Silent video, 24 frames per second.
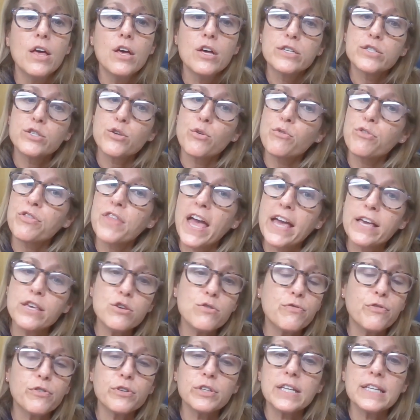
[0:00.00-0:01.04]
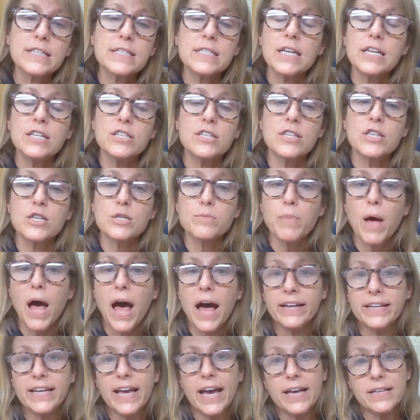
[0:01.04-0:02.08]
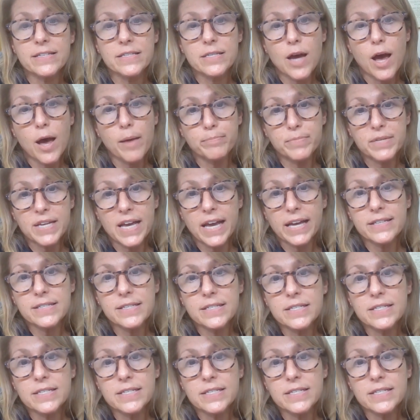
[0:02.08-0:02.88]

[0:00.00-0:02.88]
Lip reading: So thank you for listening to this podcast update.